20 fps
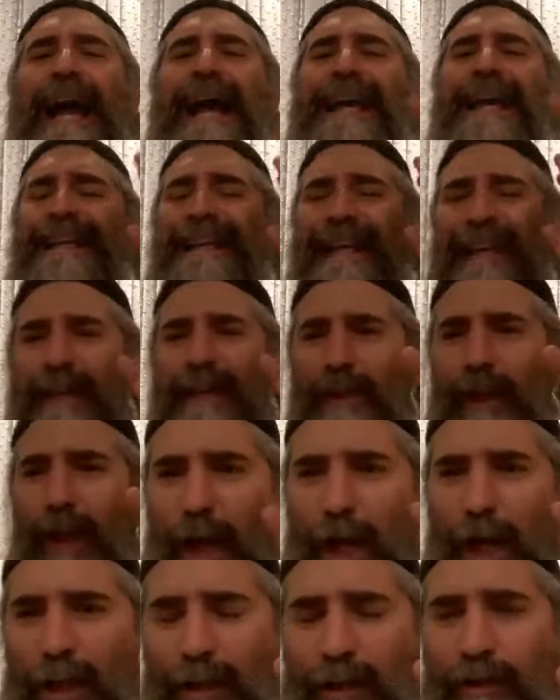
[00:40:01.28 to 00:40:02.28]
I
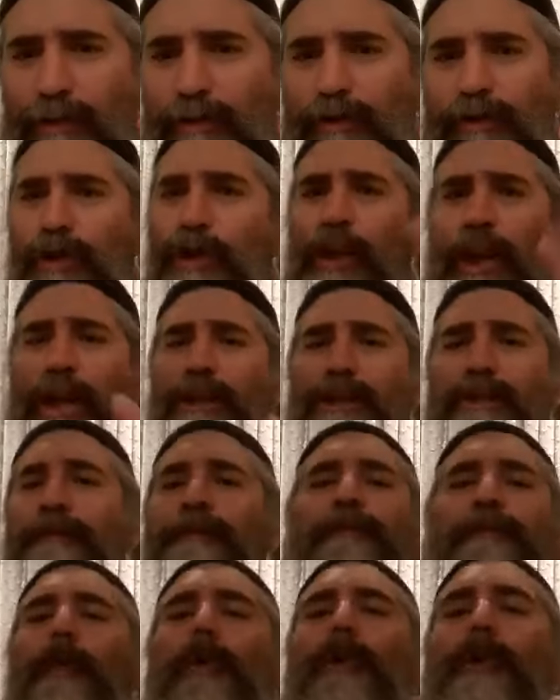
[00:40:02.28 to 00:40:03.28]
cannot just
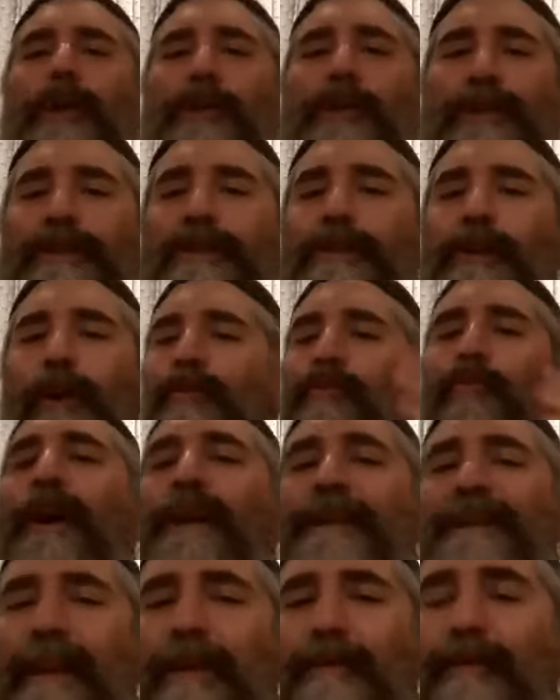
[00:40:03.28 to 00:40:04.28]
focus on
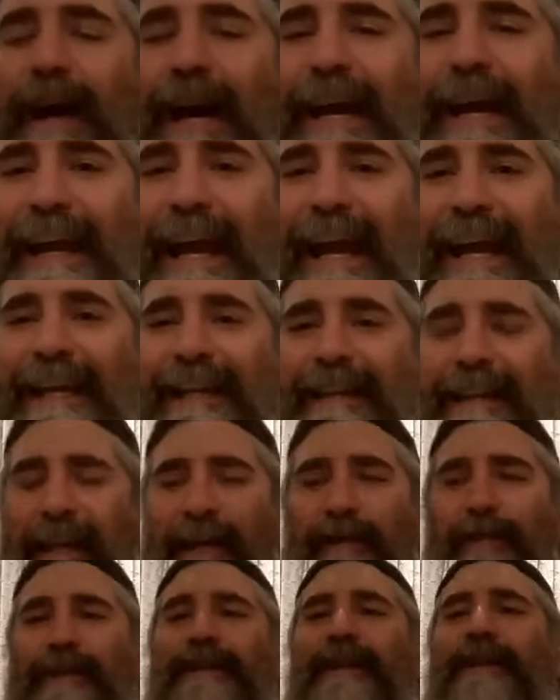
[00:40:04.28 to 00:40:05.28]
what I, I, I
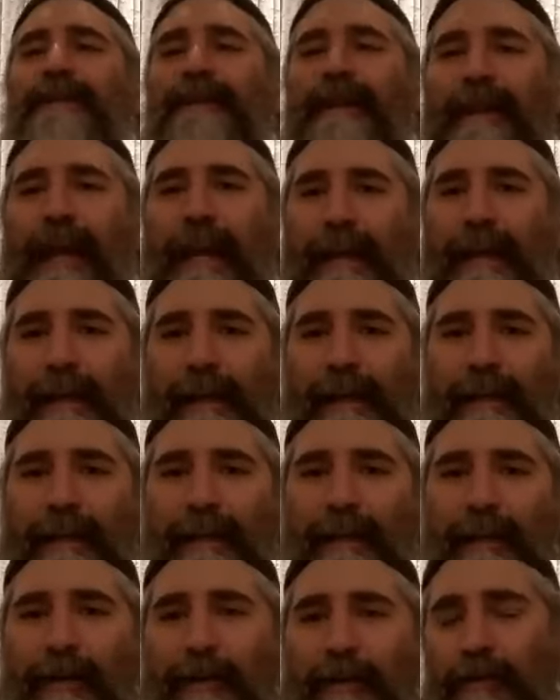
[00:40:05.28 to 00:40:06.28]
inherited today.
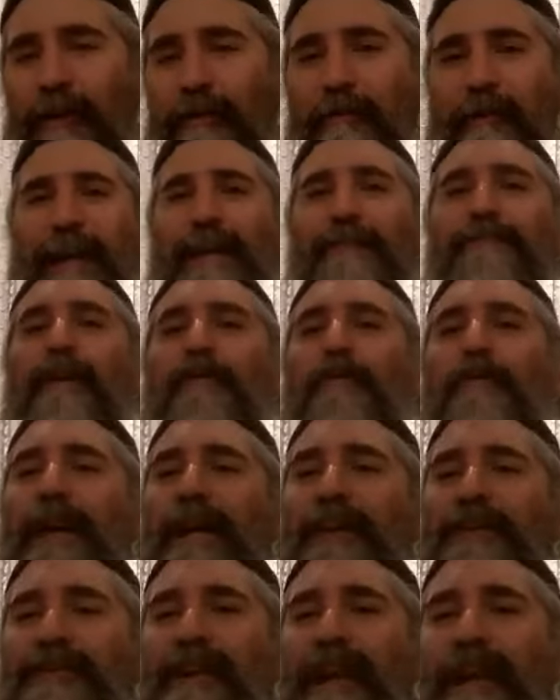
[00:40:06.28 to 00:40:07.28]
You know what, Baruch
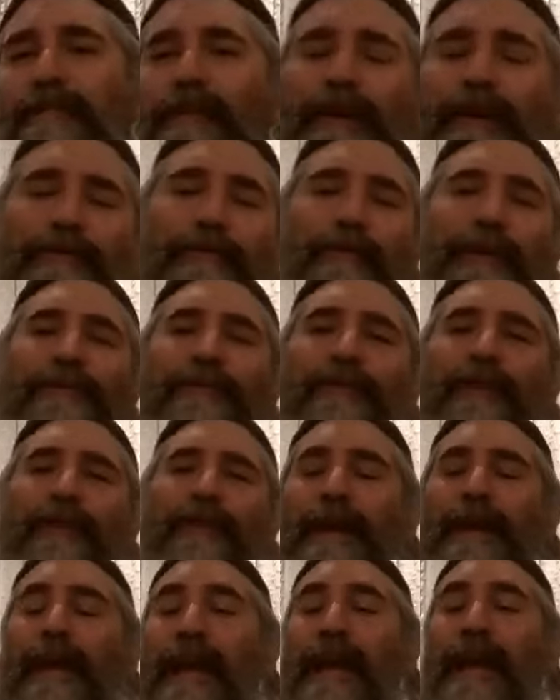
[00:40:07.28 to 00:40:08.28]
Hashem, what do you want
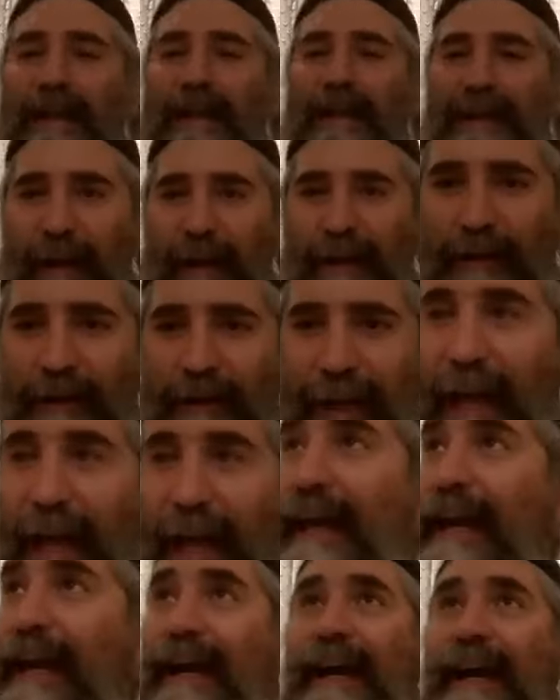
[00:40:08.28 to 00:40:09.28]
from me? That
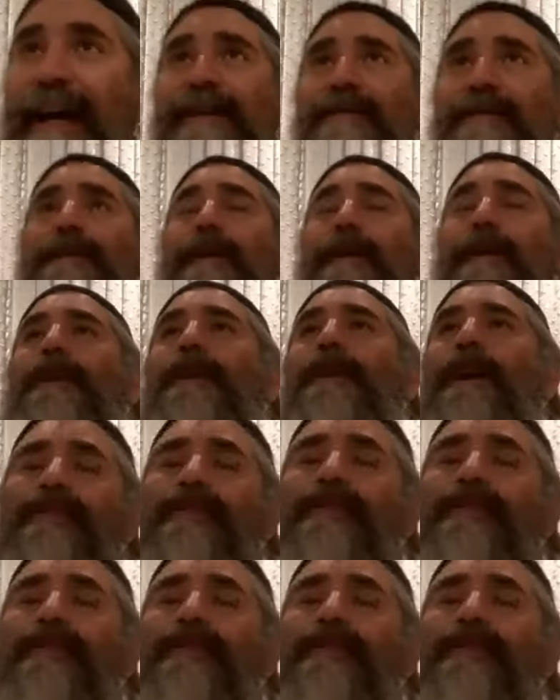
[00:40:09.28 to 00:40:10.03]
today, ah, Baruch